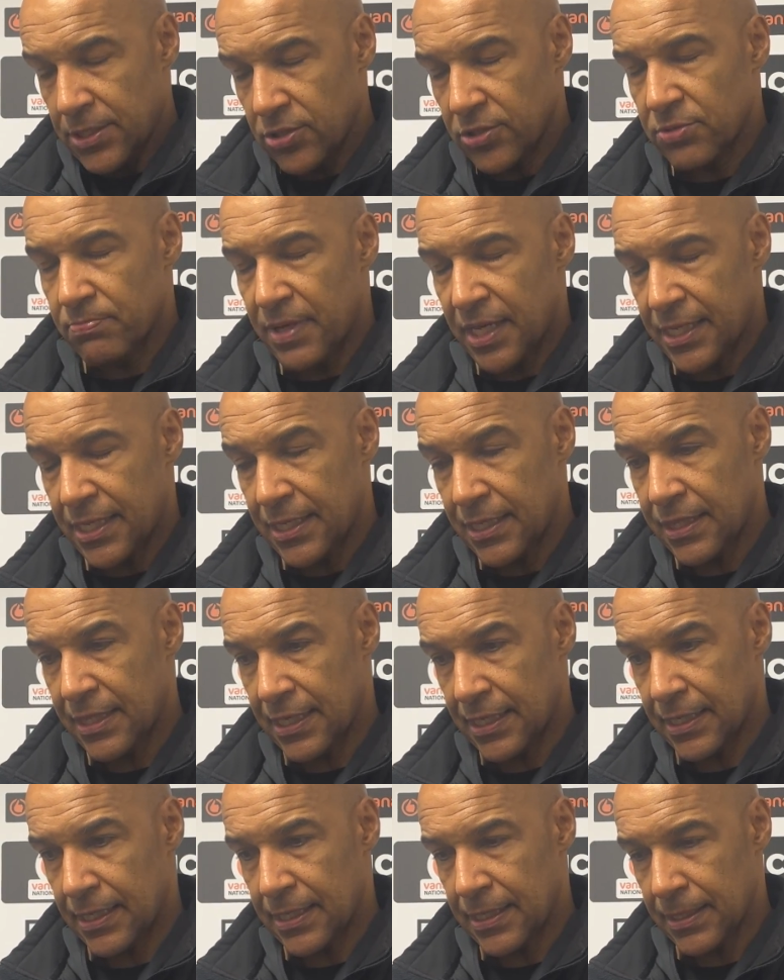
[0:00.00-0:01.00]
make you
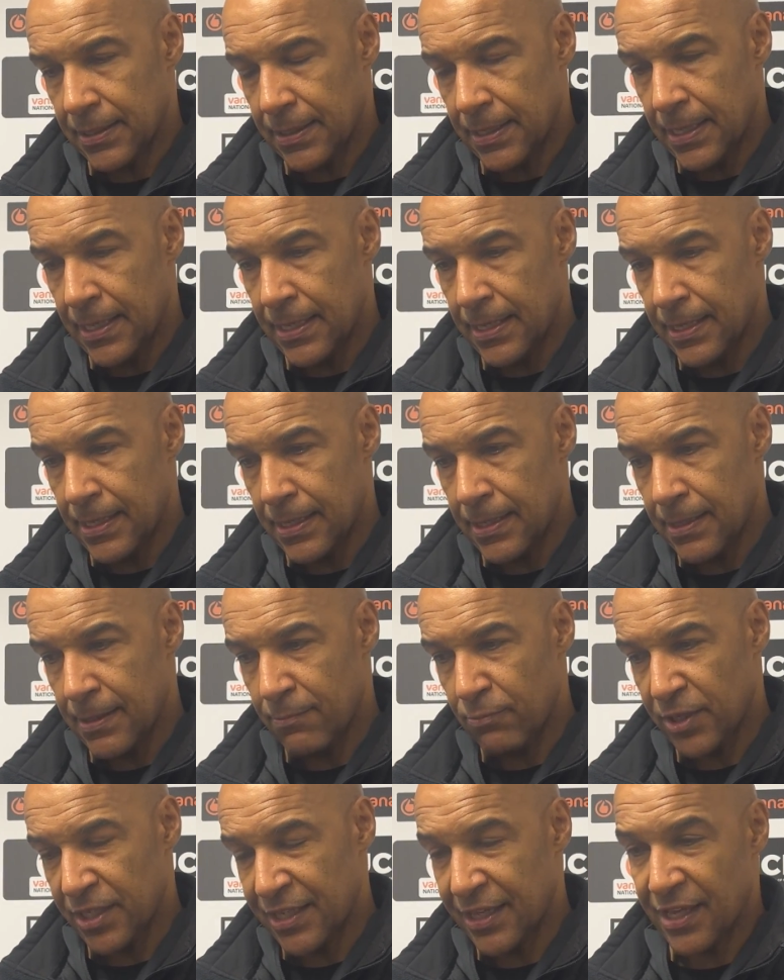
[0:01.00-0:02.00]
think
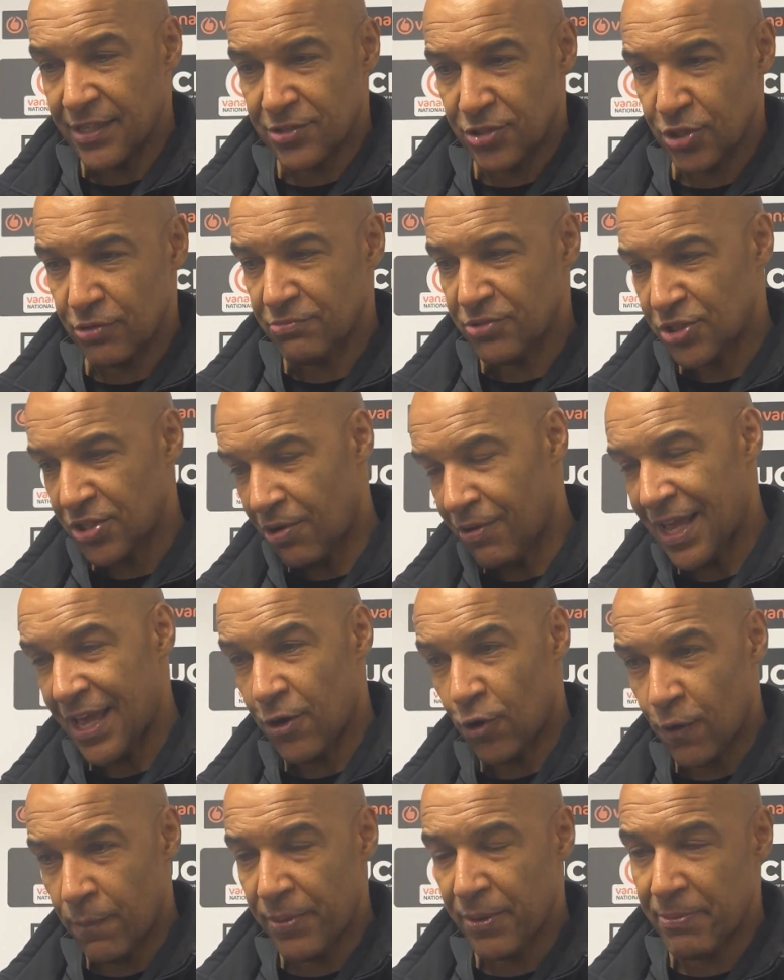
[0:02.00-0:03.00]
when you get so het
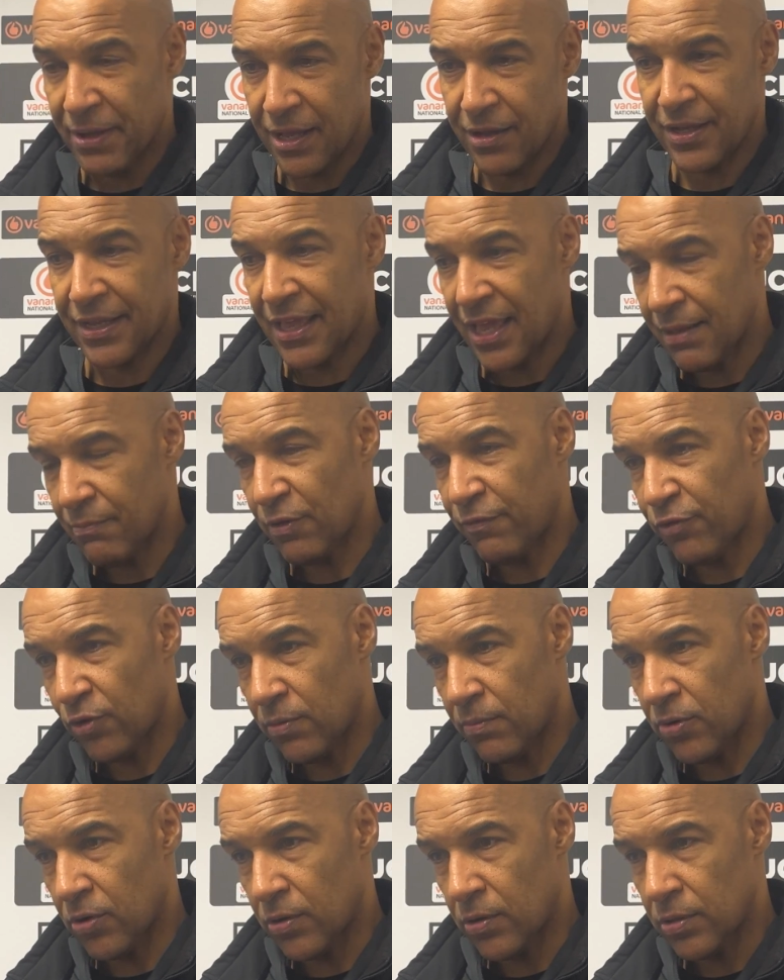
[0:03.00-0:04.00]
up about a game of
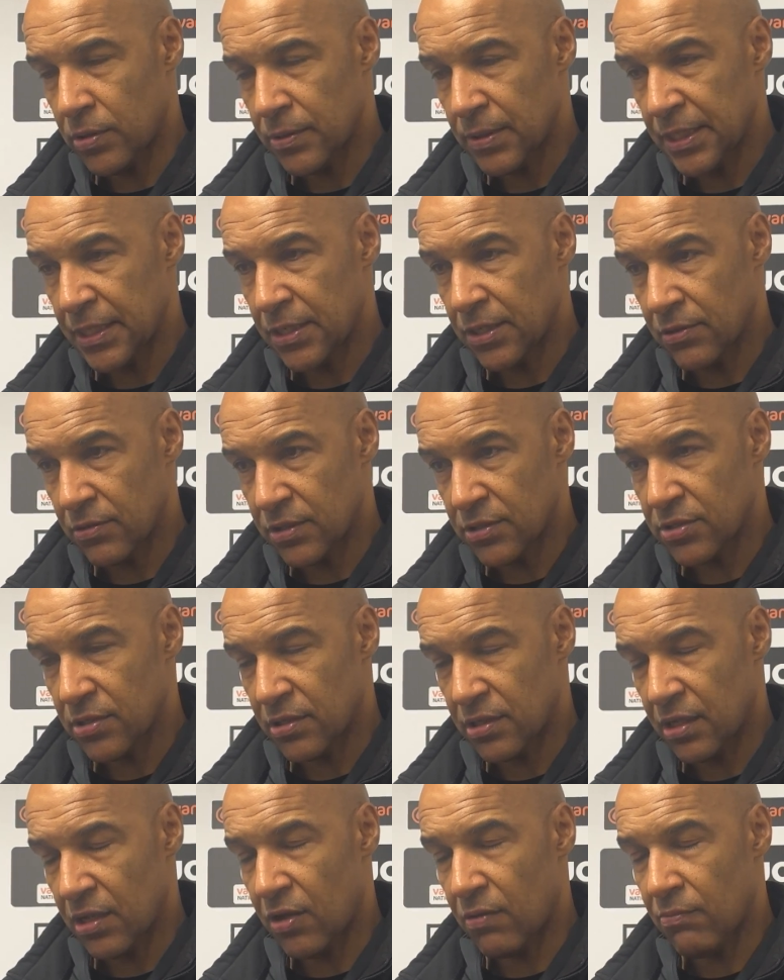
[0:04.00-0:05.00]
football. You know, there's a
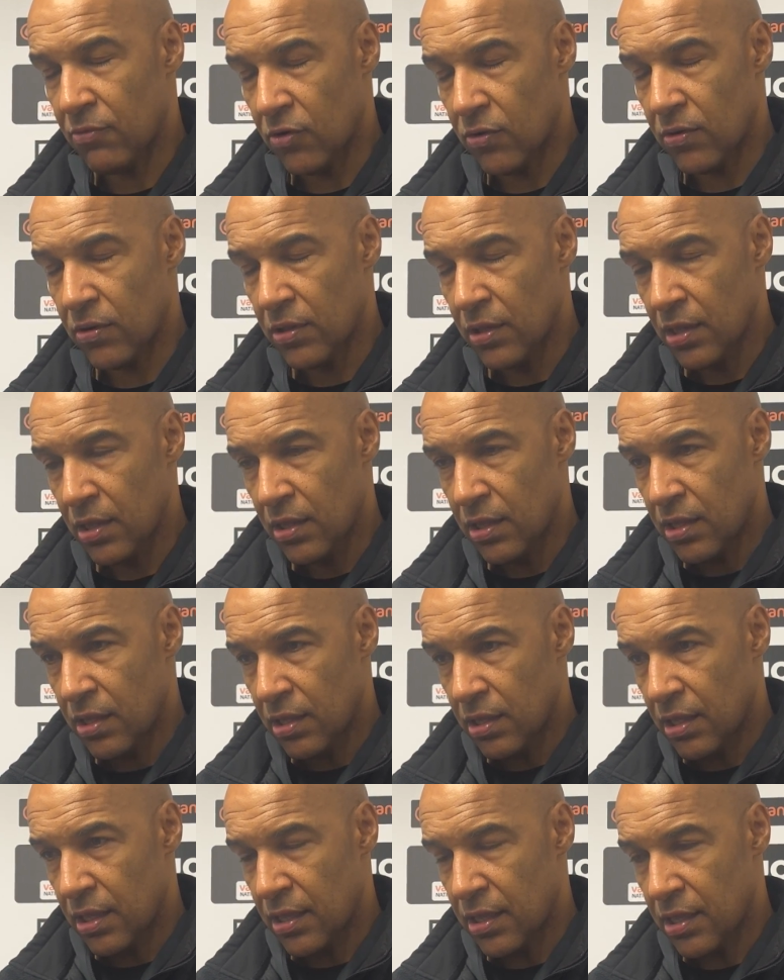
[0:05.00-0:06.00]
lot more
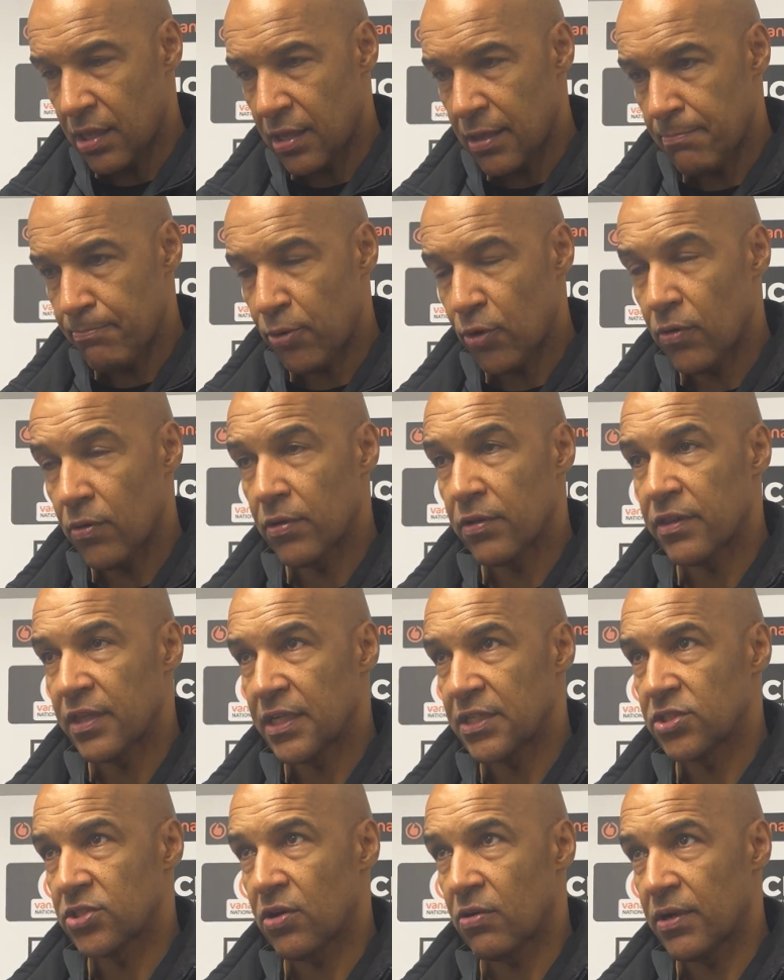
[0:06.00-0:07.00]
important
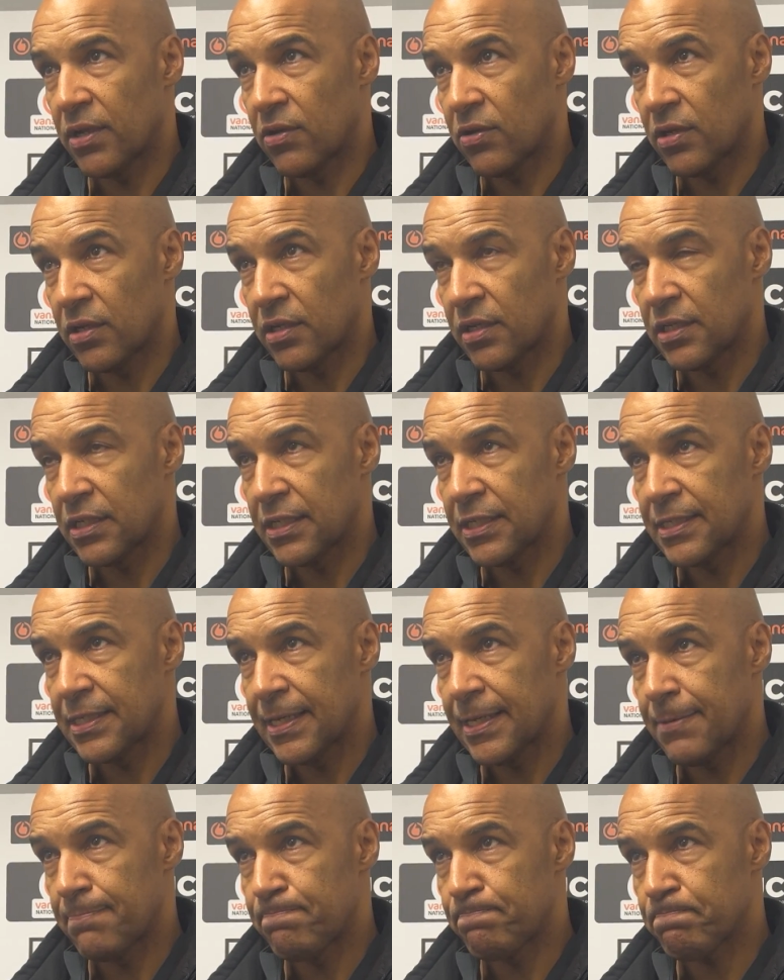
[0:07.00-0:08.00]
things going on,
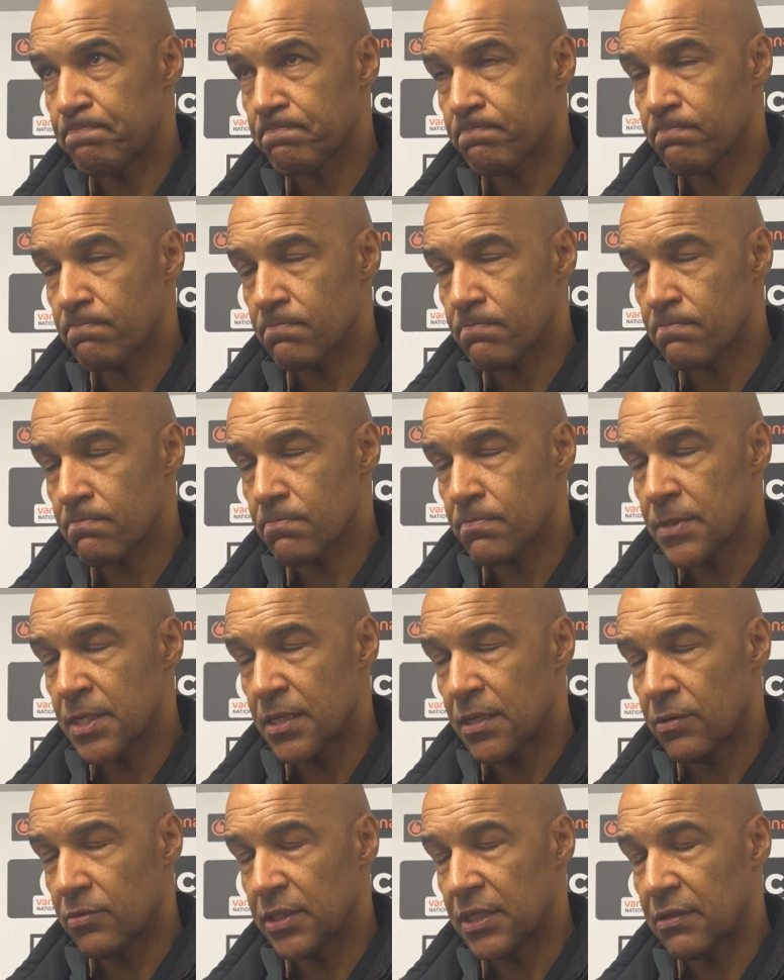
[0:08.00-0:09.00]
and you
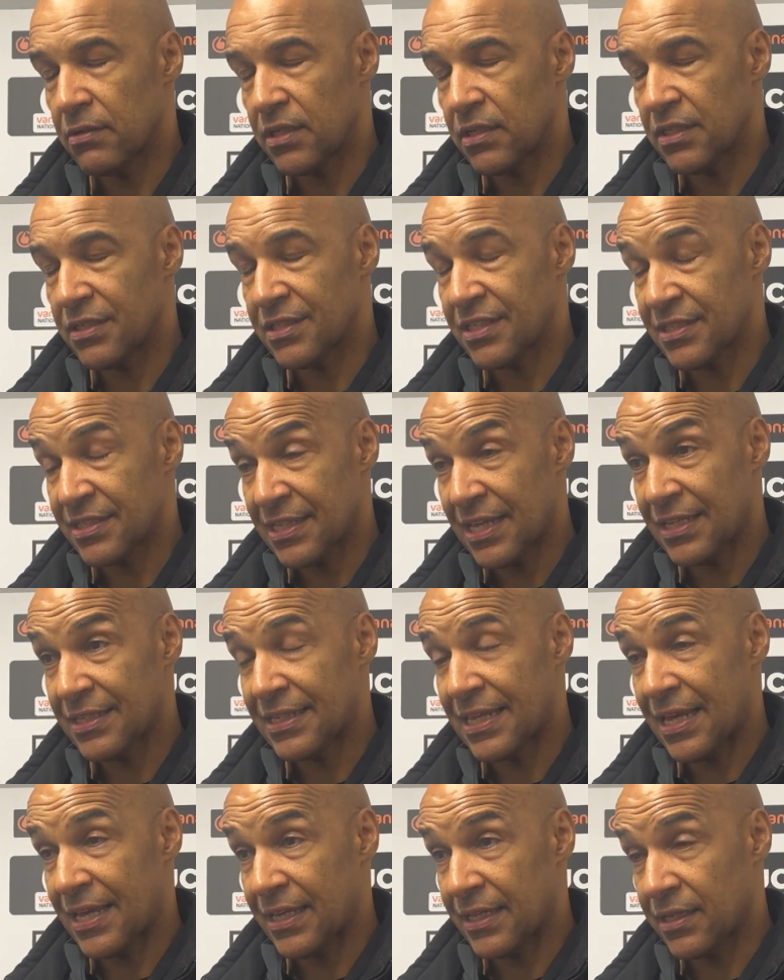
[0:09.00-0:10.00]
know, it's a sad
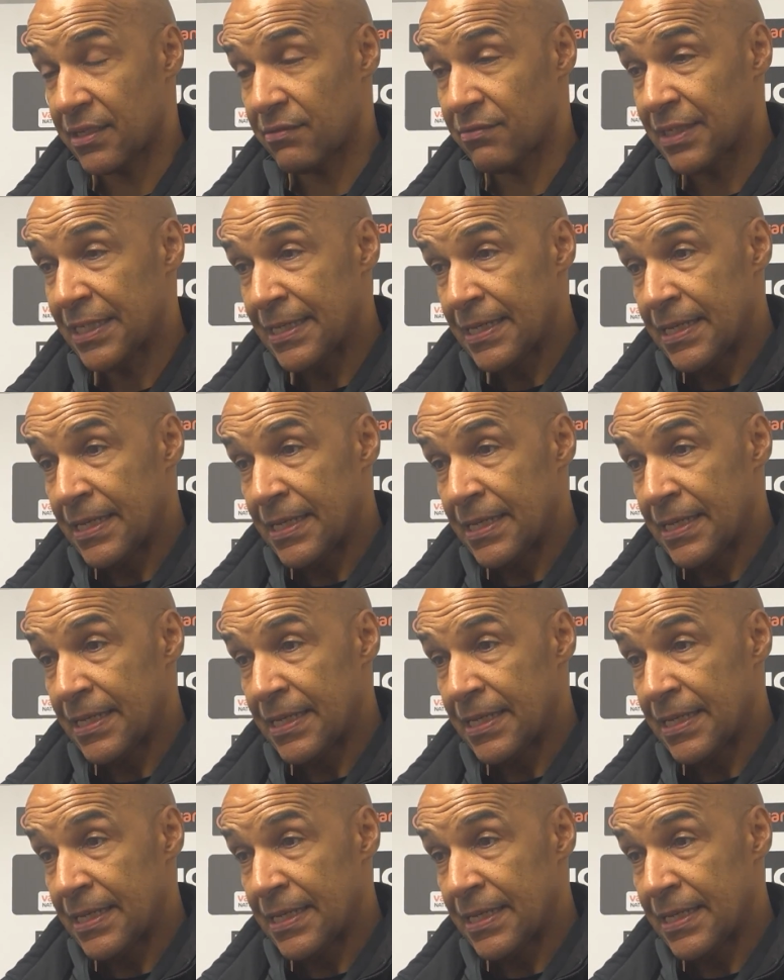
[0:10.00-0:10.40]
day, and